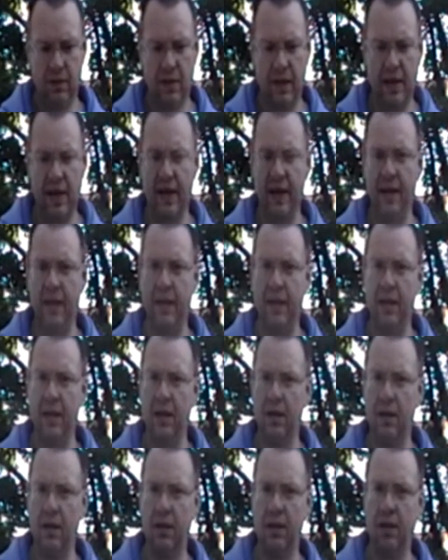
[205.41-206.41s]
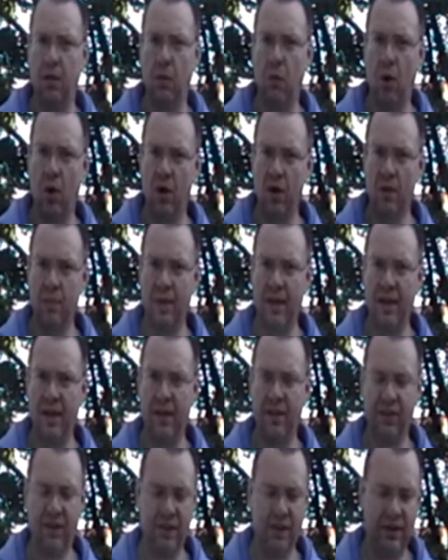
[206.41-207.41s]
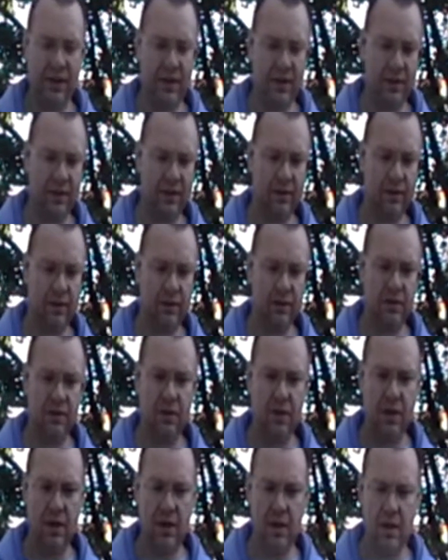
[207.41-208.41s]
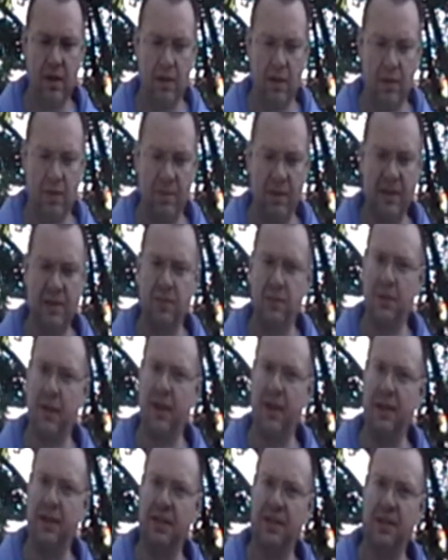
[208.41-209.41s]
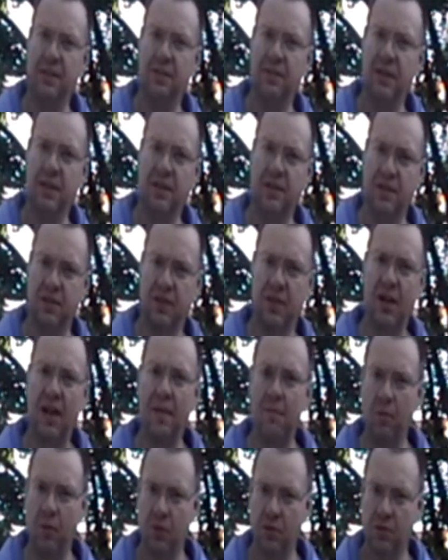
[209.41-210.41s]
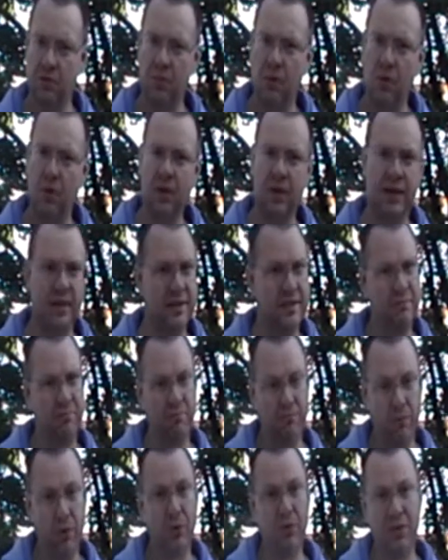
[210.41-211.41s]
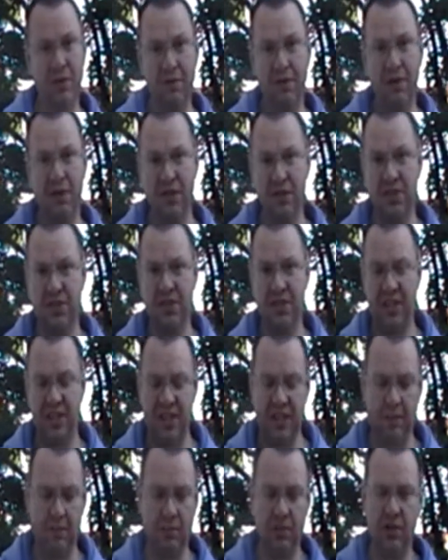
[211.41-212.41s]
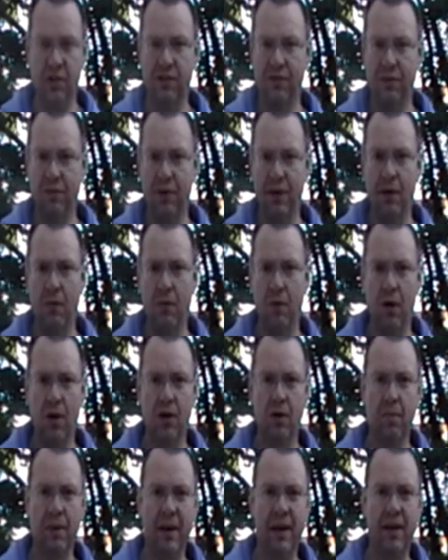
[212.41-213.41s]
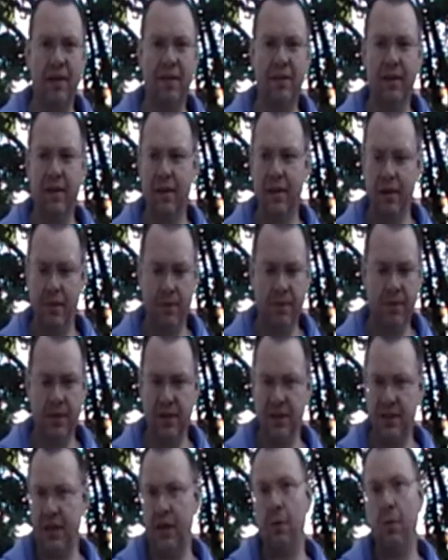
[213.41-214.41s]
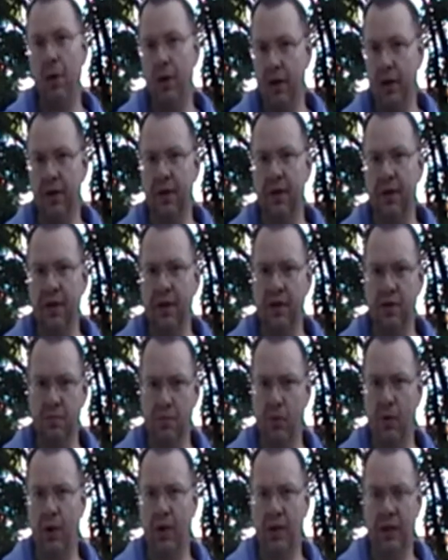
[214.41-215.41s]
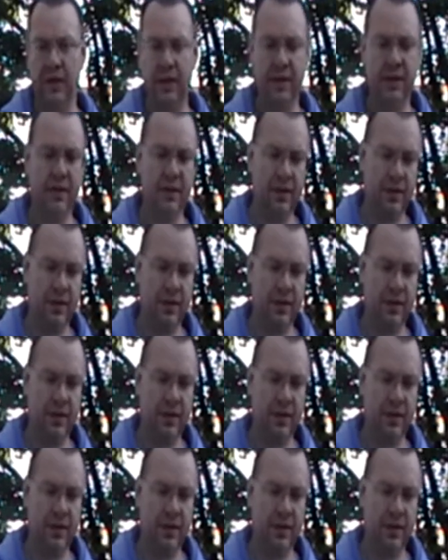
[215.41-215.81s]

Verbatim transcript: I got a water bath in here. That's why it seems like there's a lot more smoke. Most of it is steam, just from that water bath, because that water in there is boiling.